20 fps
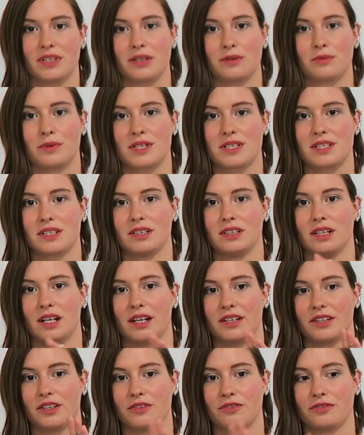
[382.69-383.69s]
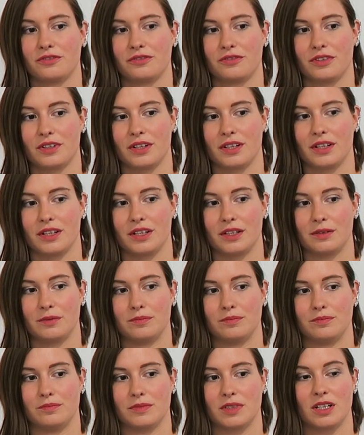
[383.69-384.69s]
There was a lot of
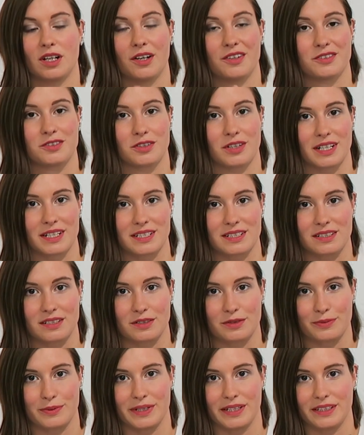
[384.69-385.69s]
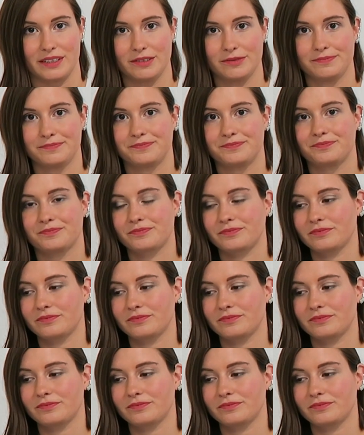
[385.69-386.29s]
contrast as well.